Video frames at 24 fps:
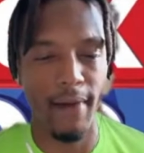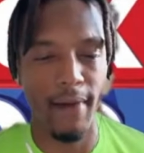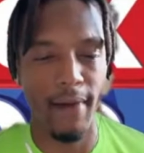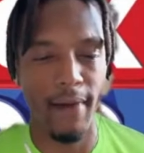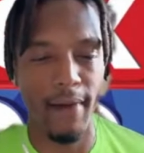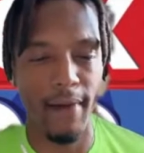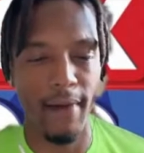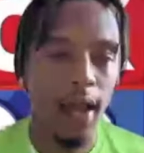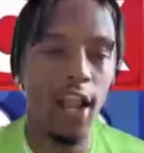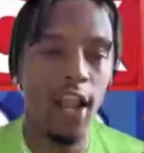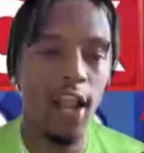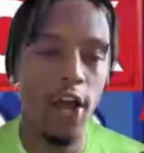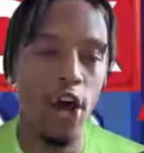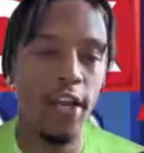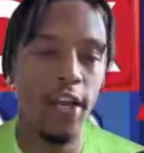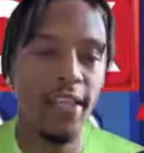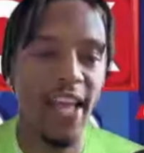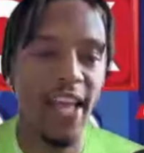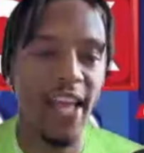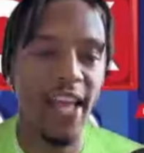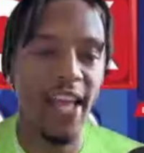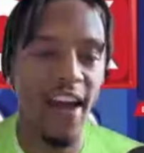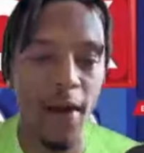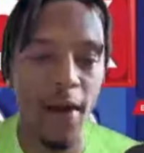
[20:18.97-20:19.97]
Love y'all to
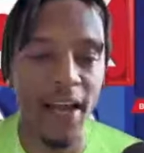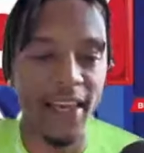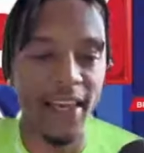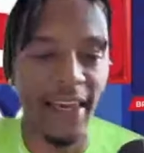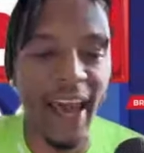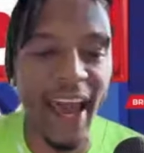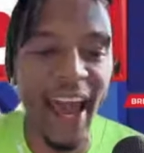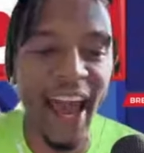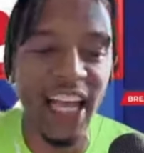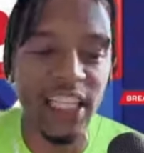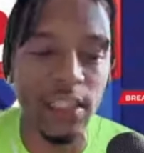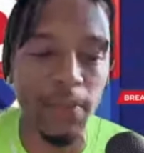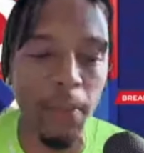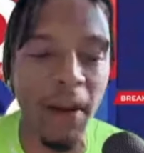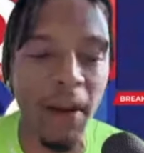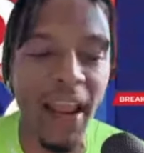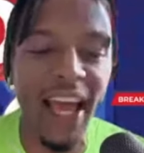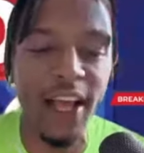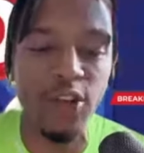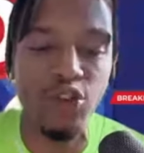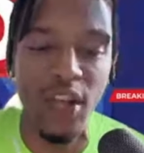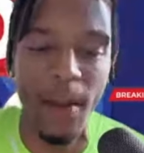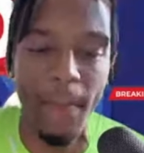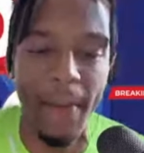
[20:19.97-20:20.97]
death. But kids, please
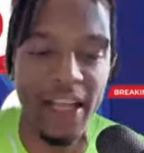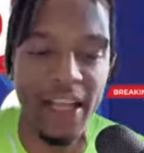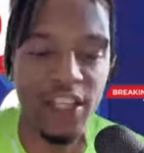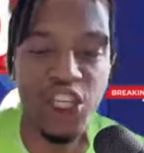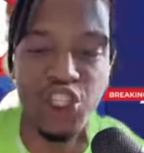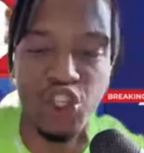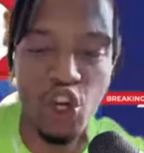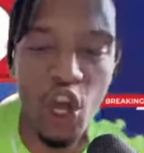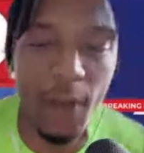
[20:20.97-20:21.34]
do not make it to the show.